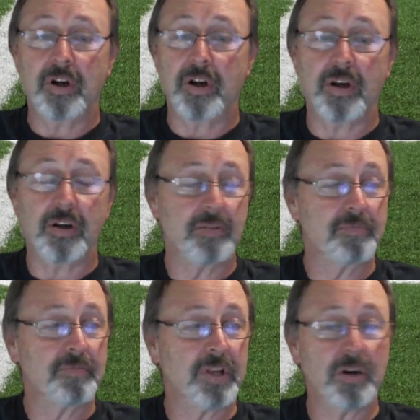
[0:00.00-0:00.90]
Uh,
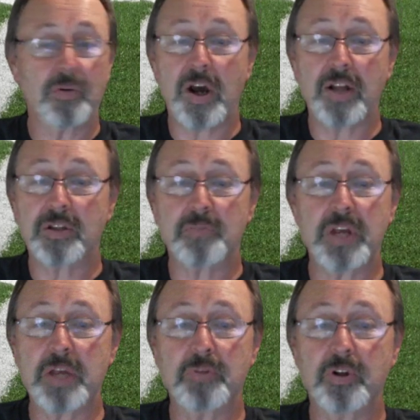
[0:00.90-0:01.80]
you know what? The
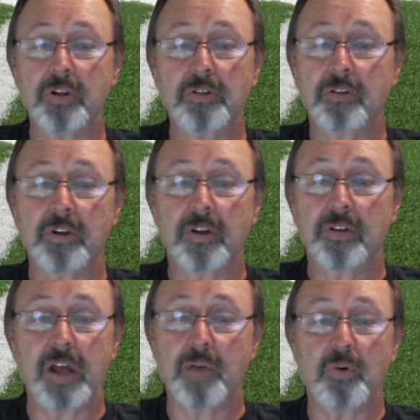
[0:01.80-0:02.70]
people
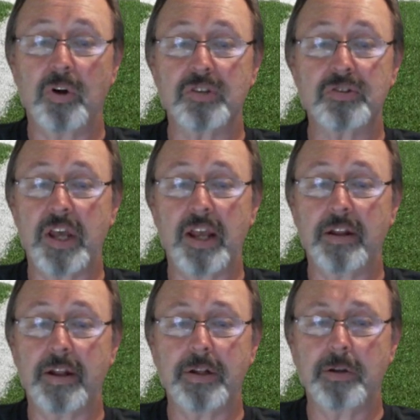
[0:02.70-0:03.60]
that want to say
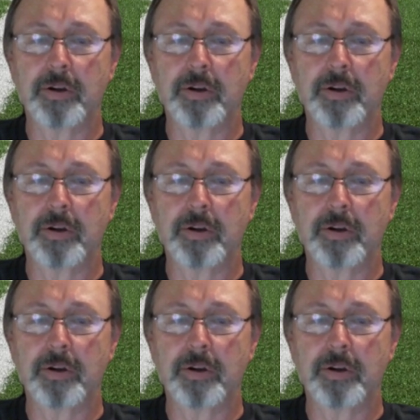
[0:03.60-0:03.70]
that